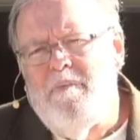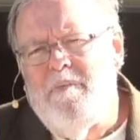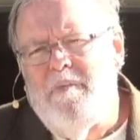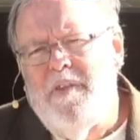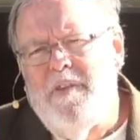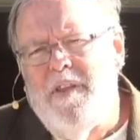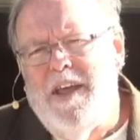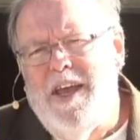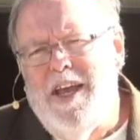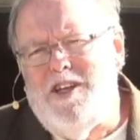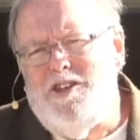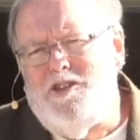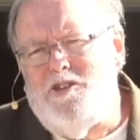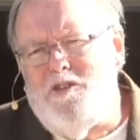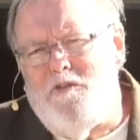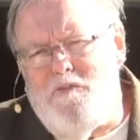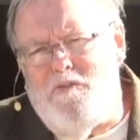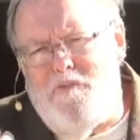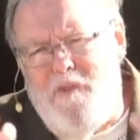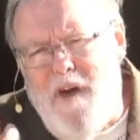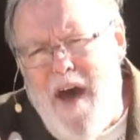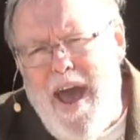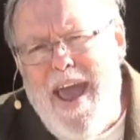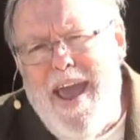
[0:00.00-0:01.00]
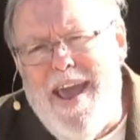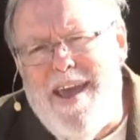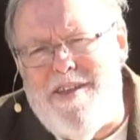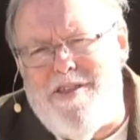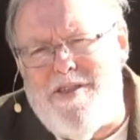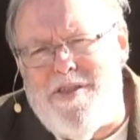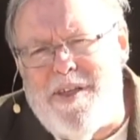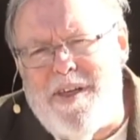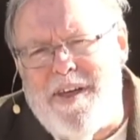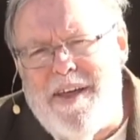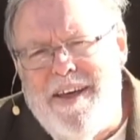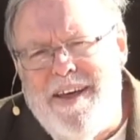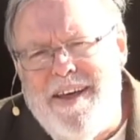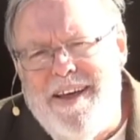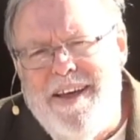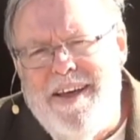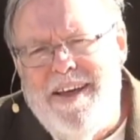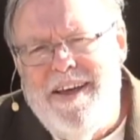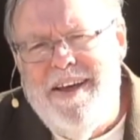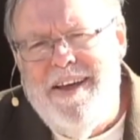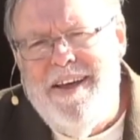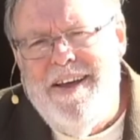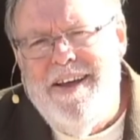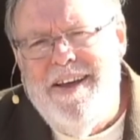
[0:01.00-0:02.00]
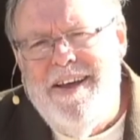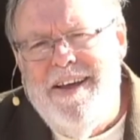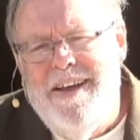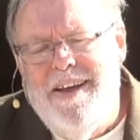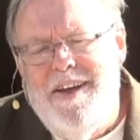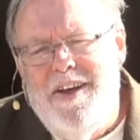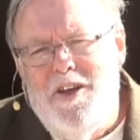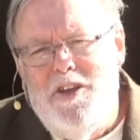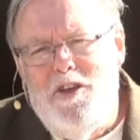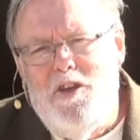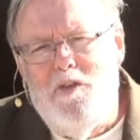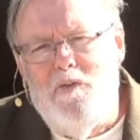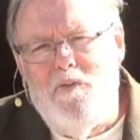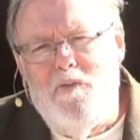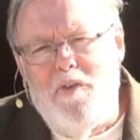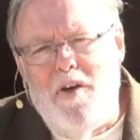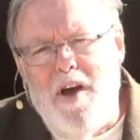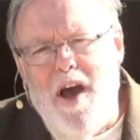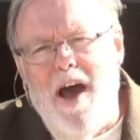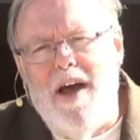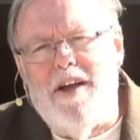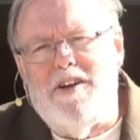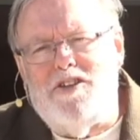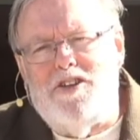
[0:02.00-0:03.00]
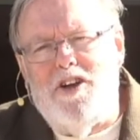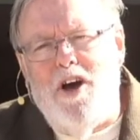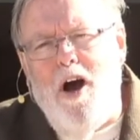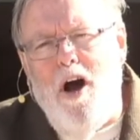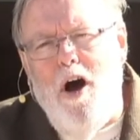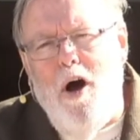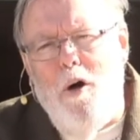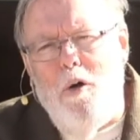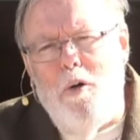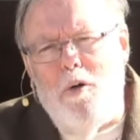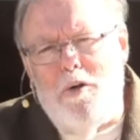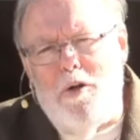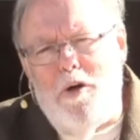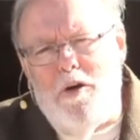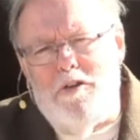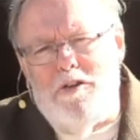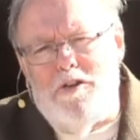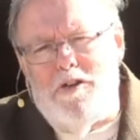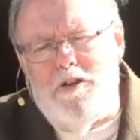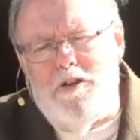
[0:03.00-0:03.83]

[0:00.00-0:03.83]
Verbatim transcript: It's your faith. You've got to hold on to your